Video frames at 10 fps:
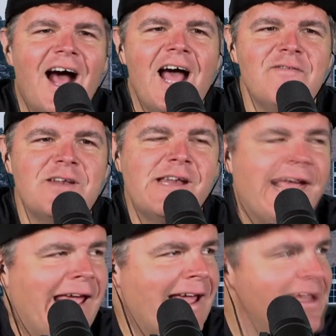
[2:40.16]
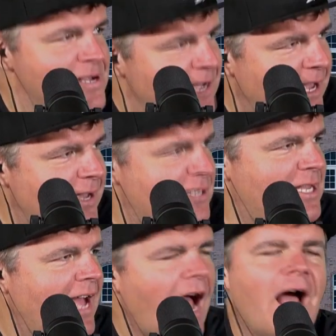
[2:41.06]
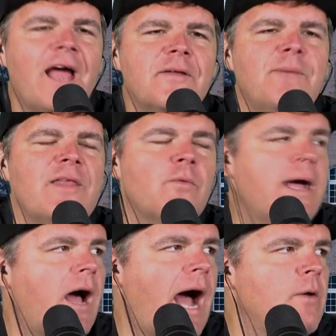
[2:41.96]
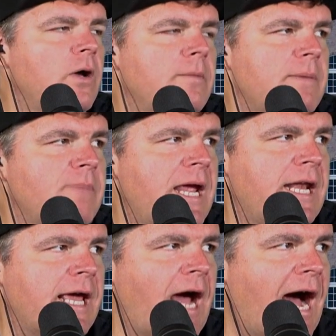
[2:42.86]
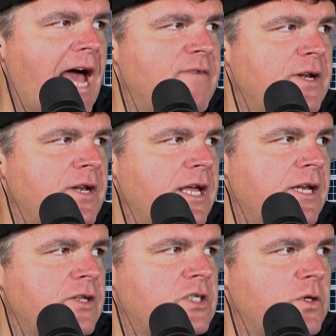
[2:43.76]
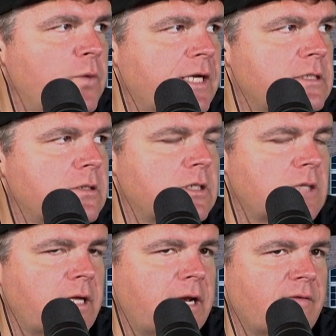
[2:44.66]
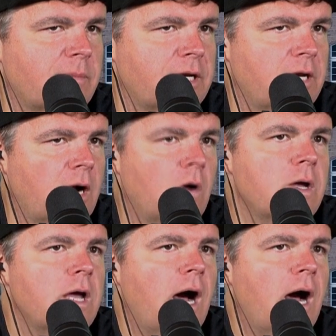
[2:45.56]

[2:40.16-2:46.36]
Ivan Daig. By the way, I will be meeting Ivan in 2 weeks, just to let everybody know.